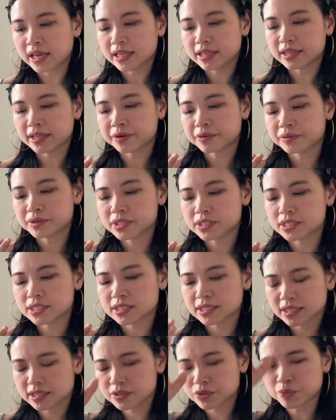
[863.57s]
There was
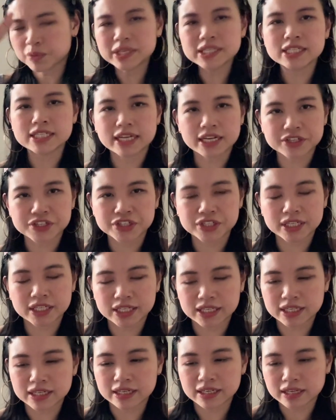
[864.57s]
this one
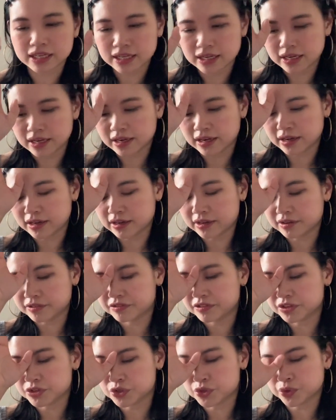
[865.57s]
section of
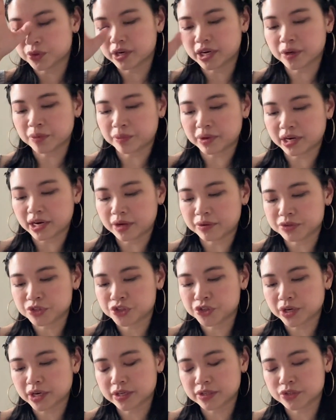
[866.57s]
the story where I was
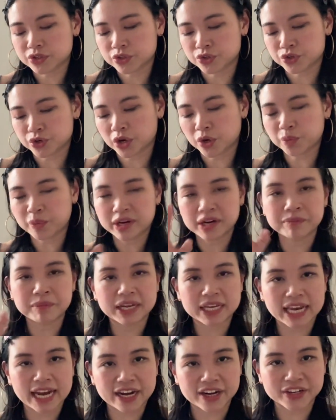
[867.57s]
trying to draw one of my
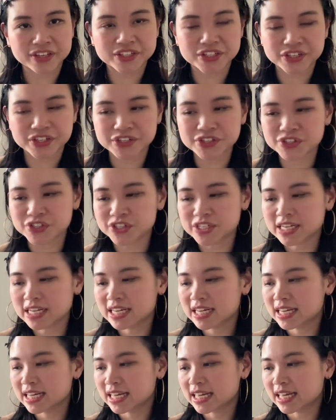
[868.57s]
characters
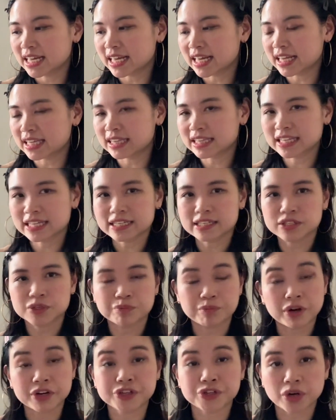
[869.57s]
in these
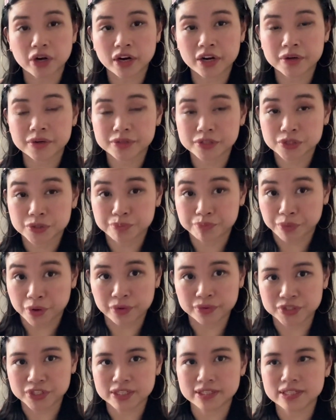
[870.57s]
martial arts
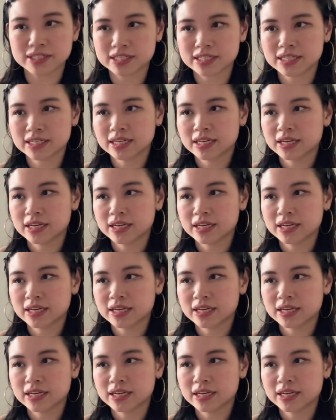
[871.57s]
poses.